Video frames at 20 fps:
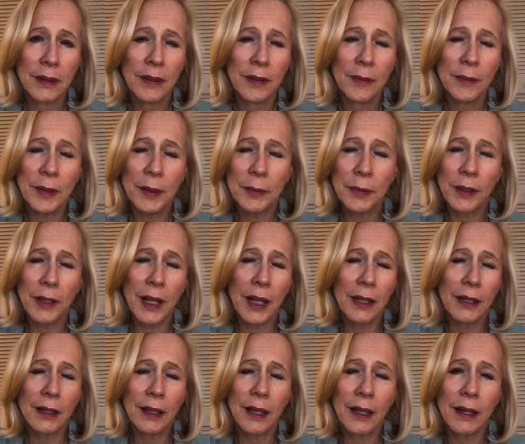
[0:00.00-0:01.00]
People I
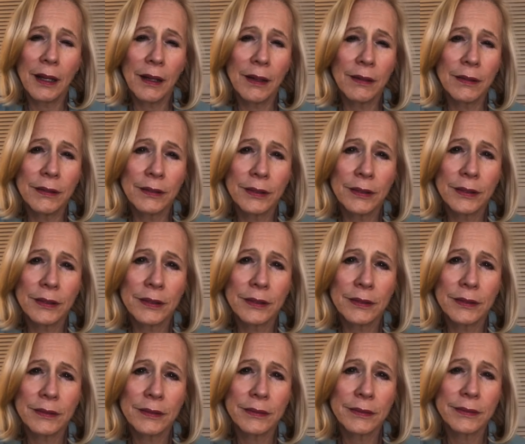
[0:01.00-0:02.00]
love,
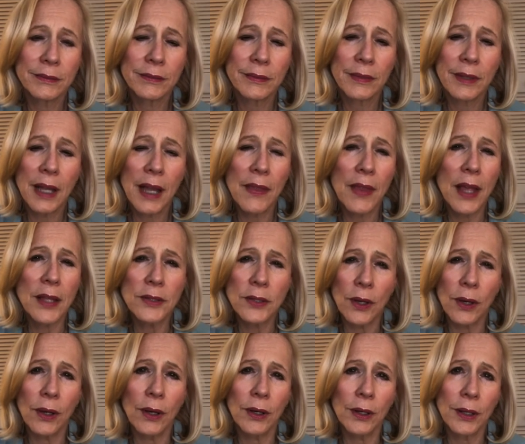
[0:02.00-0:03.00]
and that's
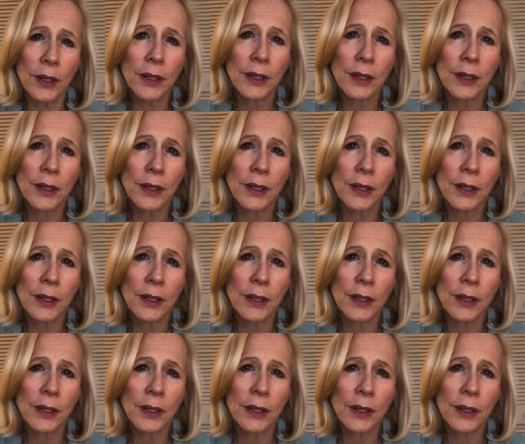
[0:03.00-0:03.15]
hard.